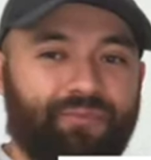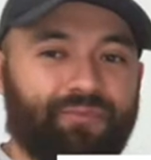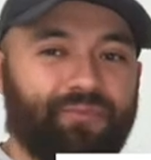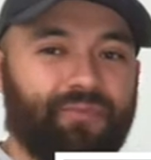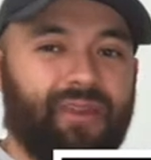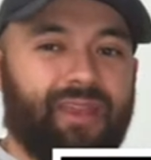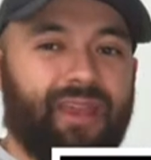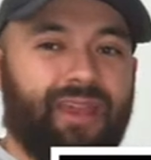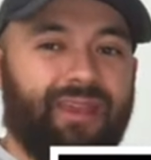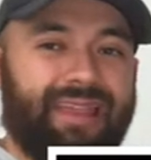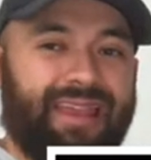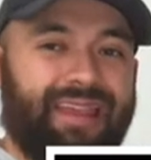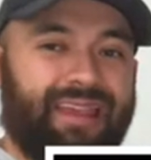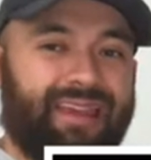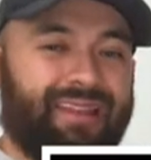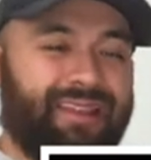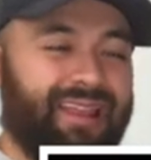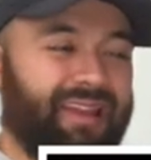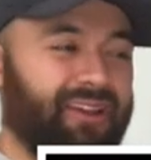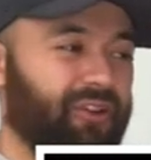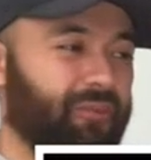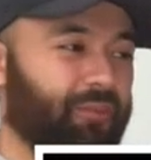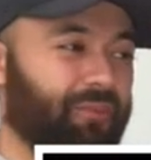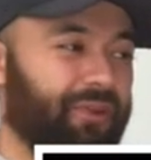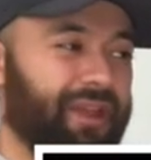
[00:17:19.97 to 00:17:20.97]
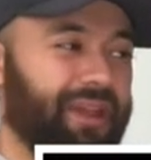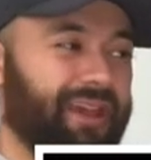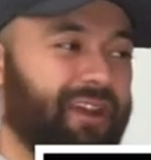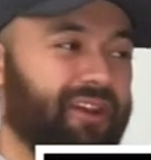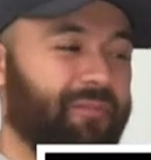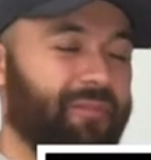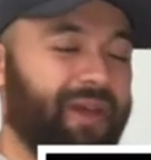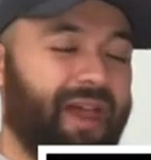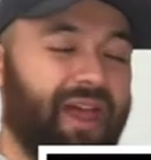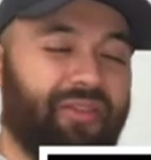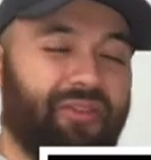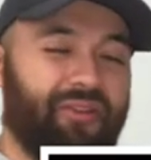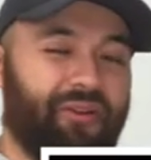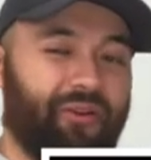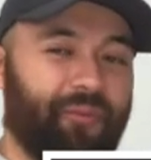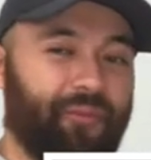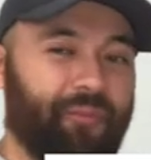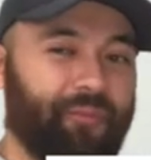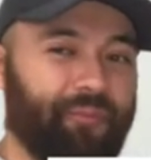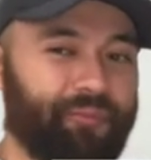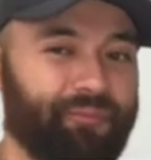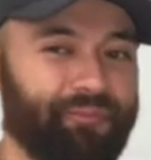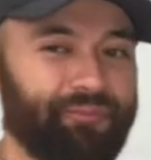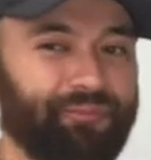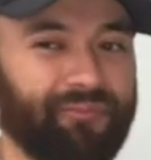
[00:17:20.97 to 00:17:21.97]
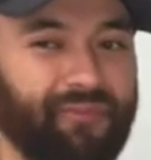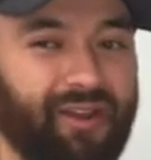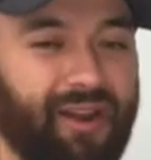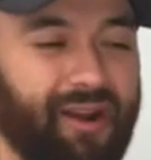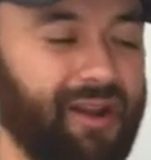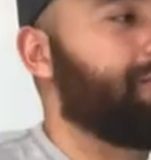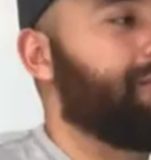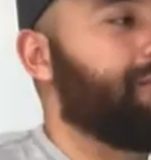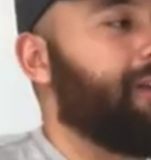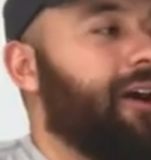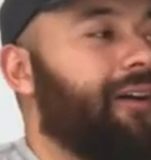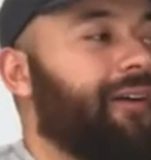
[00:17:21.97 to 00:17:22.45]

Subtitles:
Okay, like you're playing in the bathroom. All